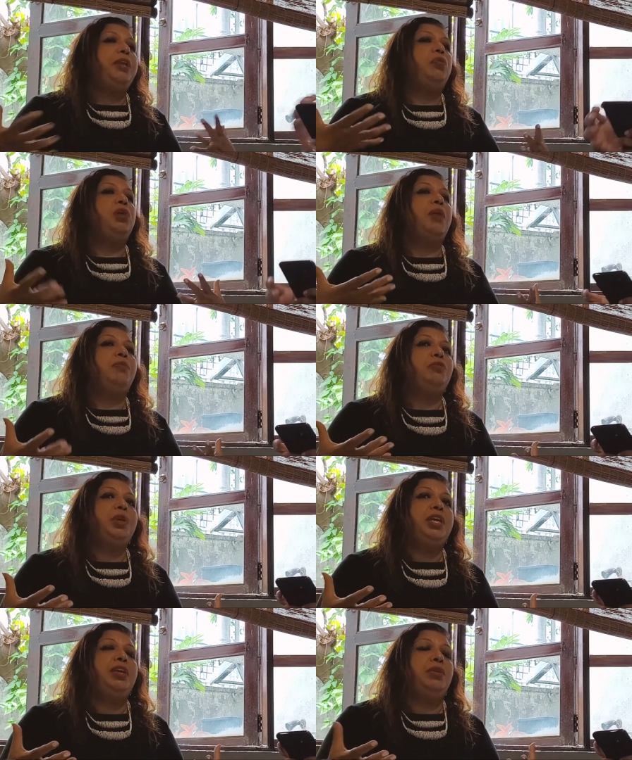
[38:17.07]
who come to
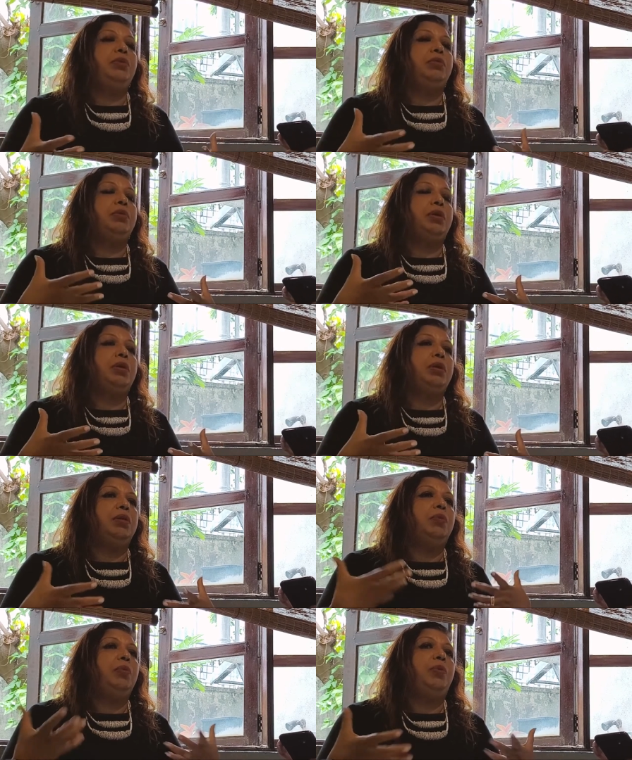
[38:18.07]
me, you know, uh,
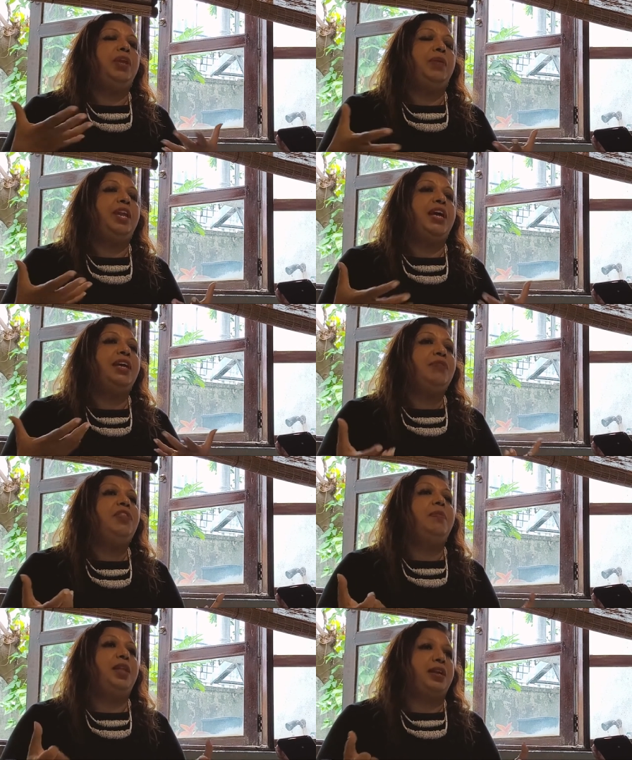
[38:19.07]
when, when I give
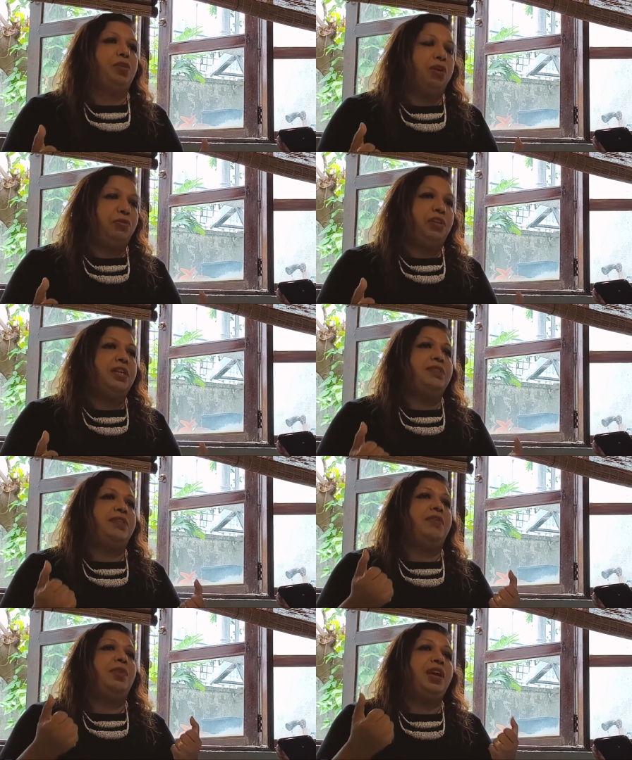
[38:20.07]
them that confidence,
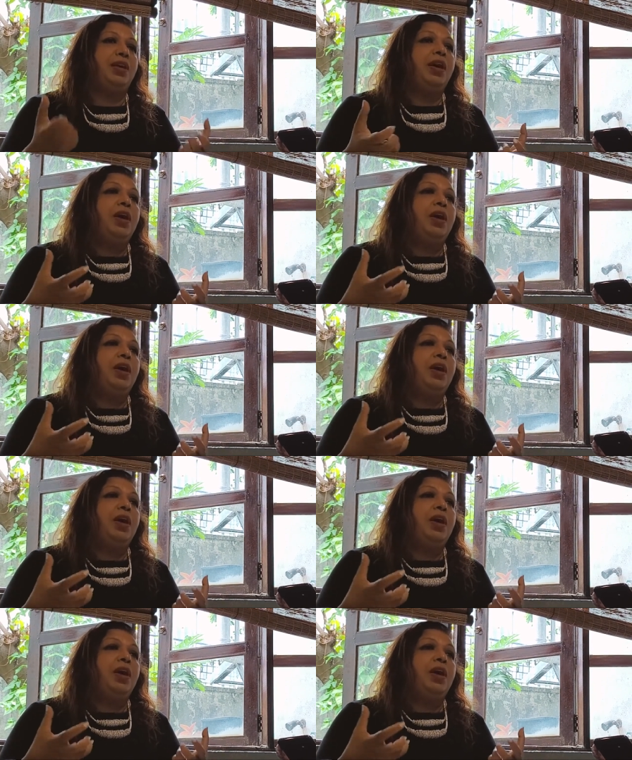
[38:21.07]
and when I,